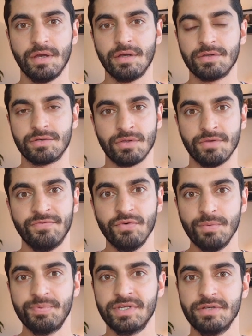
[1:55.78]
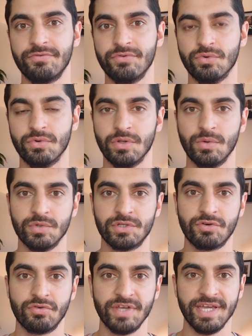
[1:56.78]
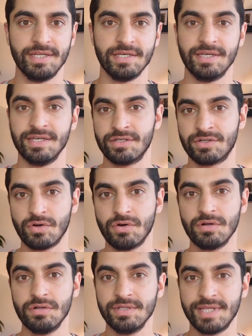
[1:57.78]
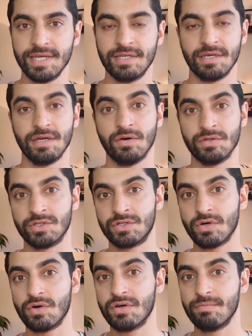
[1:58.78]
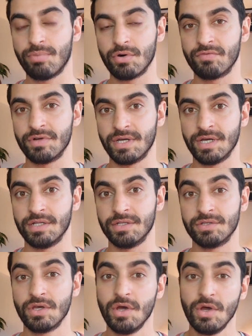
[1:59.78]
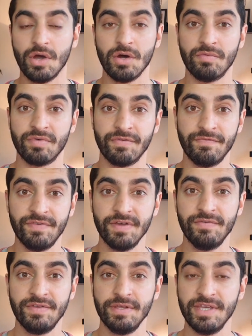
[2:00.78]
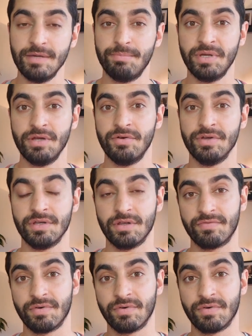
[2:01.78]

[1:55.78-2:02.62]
So the 4% rule was created historical data on stock and bond returns over a 50-year period from